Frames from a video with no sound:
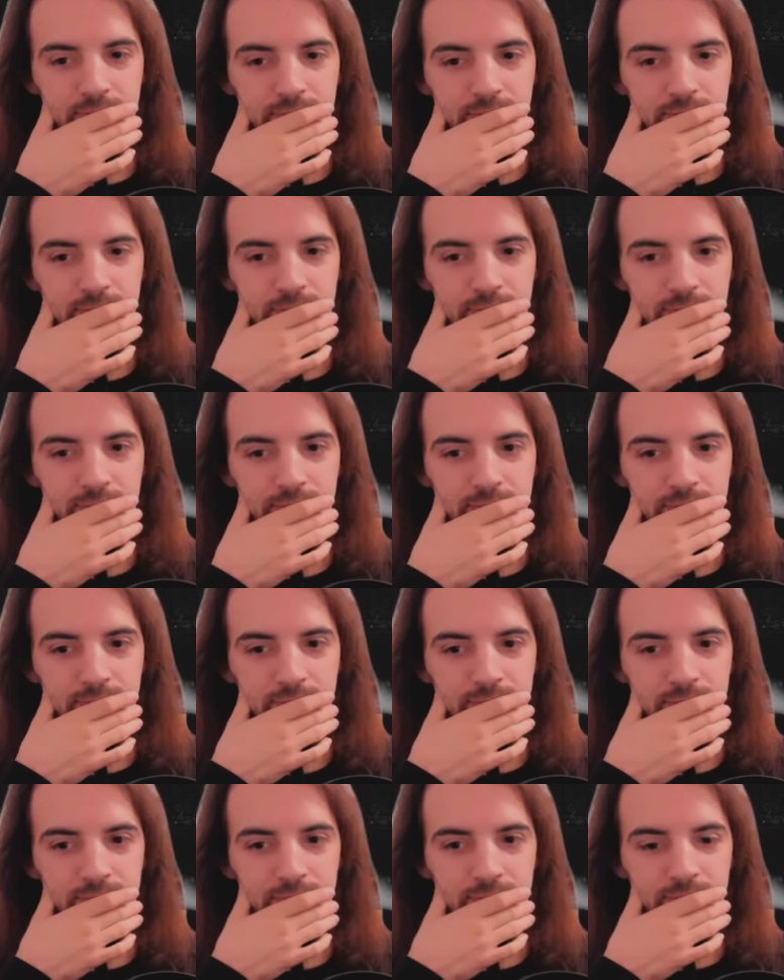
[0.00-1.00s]

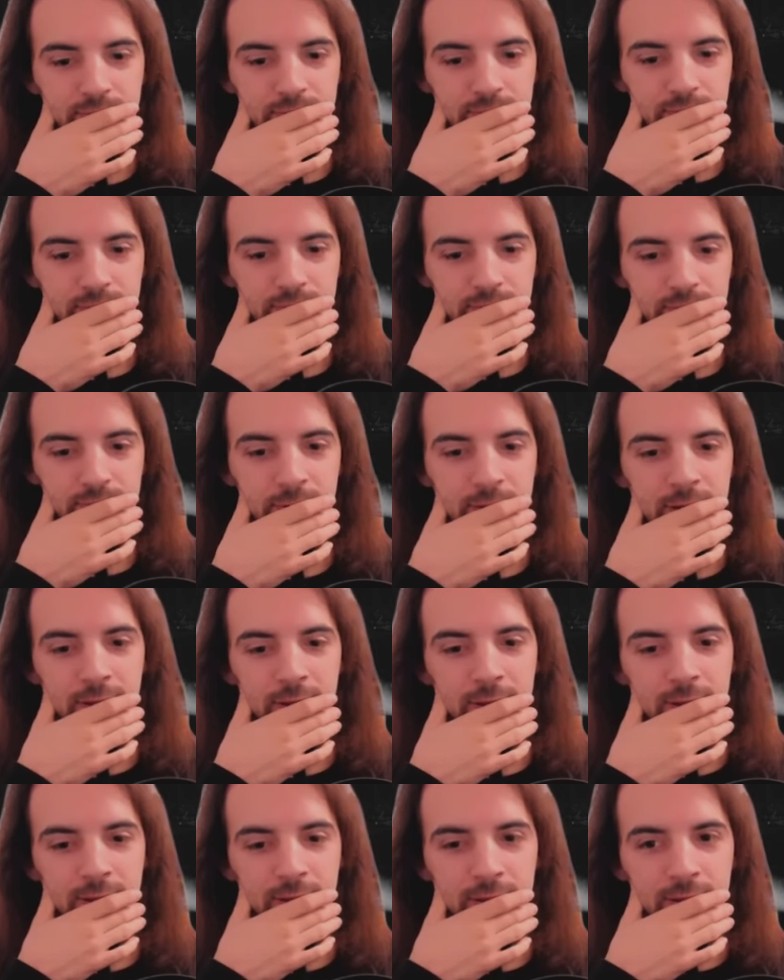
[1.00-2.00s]

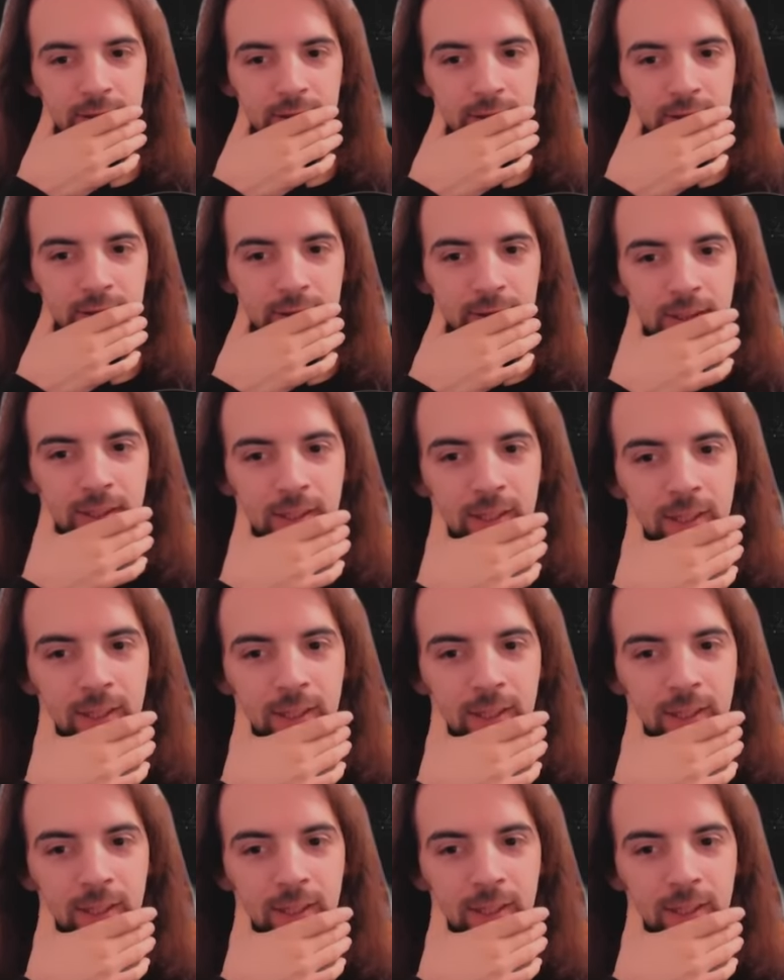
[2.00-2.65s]
(silent)